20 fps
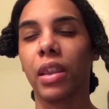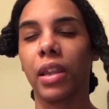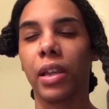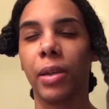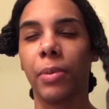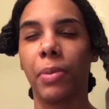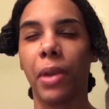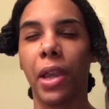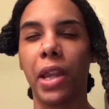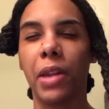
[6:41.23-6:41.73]

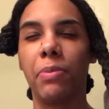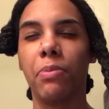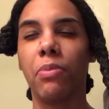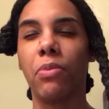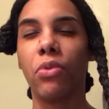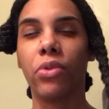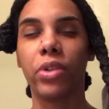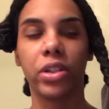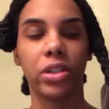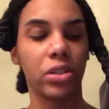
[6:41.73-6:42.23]
And
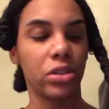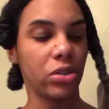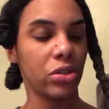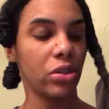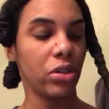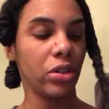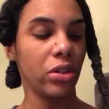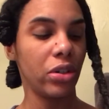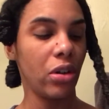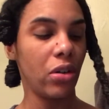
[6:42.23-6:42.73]

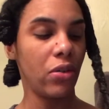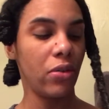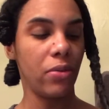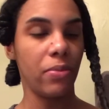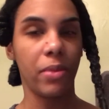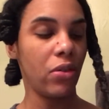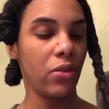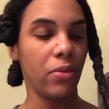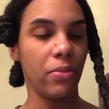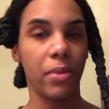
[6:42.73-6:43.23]
moisture. Oh
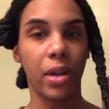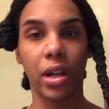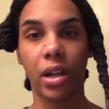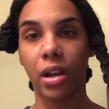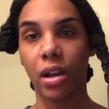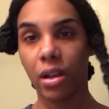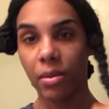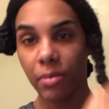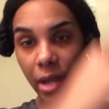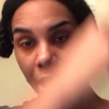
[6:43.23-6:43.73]
my
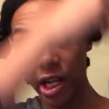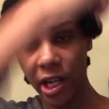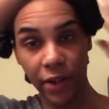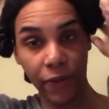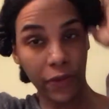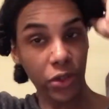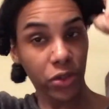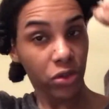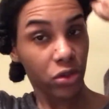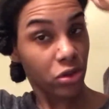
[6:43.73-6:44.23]
god, my hair
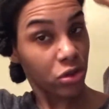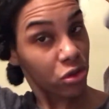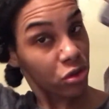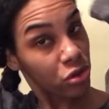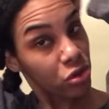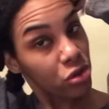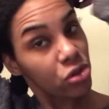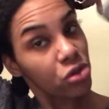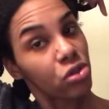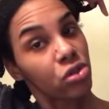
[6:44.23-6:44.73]
feels
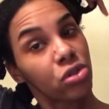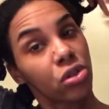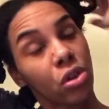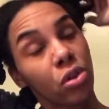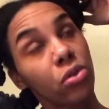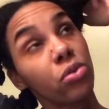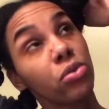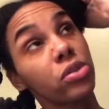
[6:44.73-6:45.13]
so